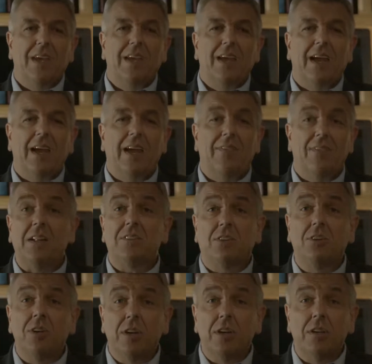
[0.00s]
And that's
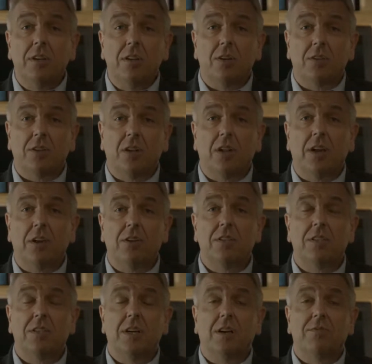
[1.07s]
good. There's a lot of good
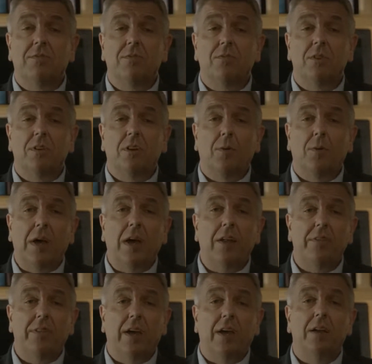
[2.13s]
stuff about
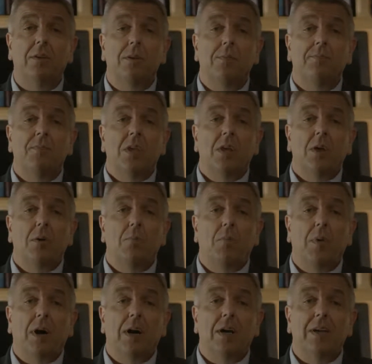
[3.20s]
that.
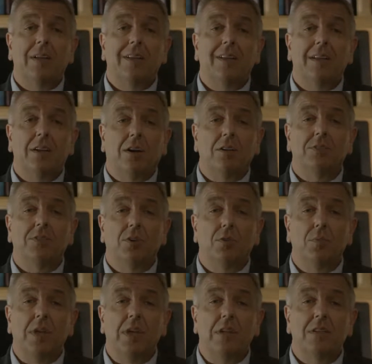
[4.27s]
But it also
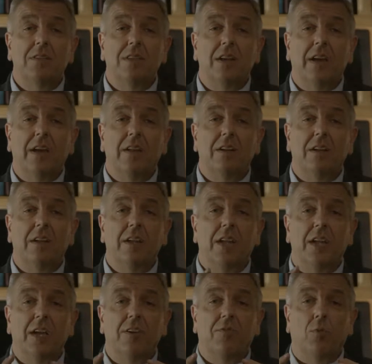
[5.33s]
means that
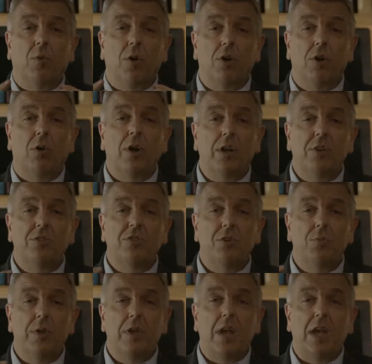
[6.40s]
if we're going to
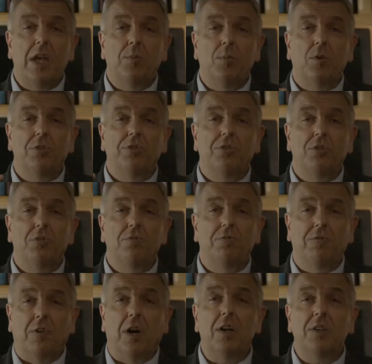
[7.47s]
be able to
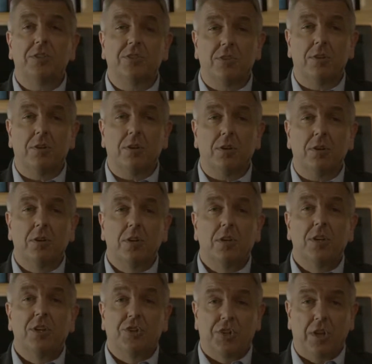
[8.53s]
foster
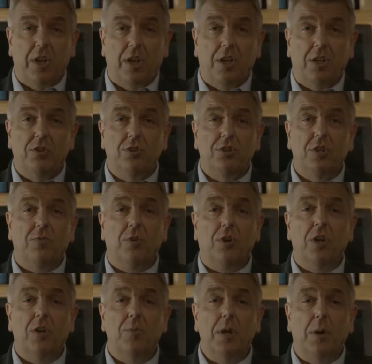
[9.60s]
change, if we're going to be
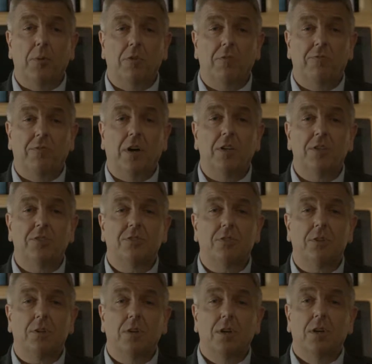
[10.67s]
able to foster
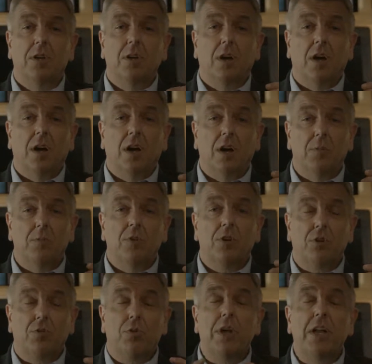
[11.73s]

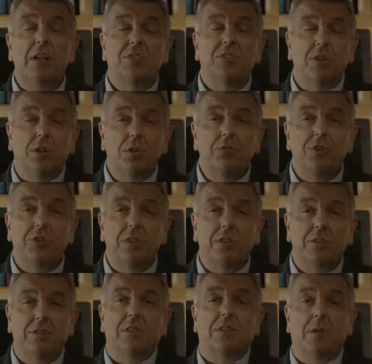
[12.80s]
creative solutions to
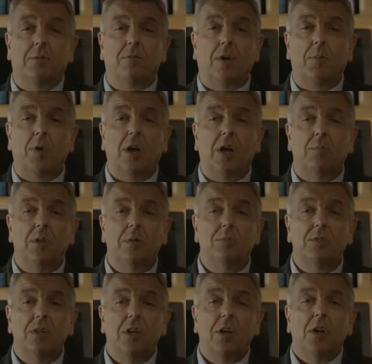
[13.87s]
some of our problems,
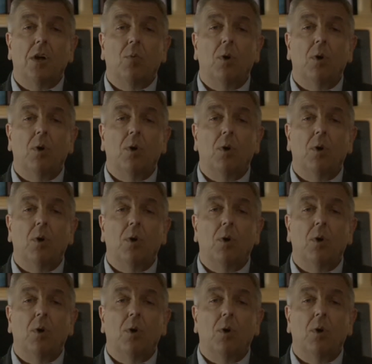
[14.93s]
what